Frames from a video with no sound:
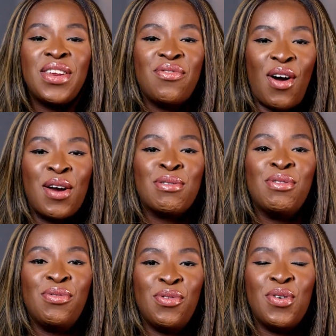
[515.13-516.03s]
viral
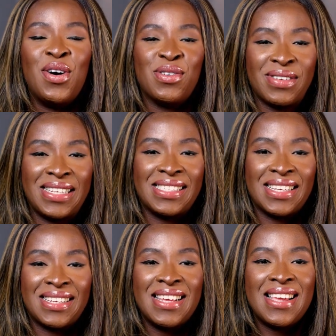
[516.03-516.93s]
for a
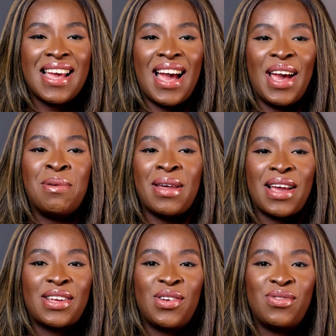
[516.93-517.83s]
reason, and I
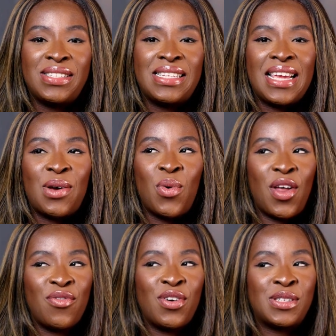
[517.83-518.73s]
can obviously, when
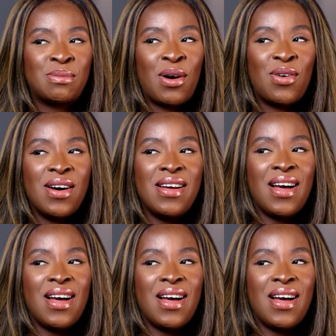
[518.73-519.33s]
I first smelled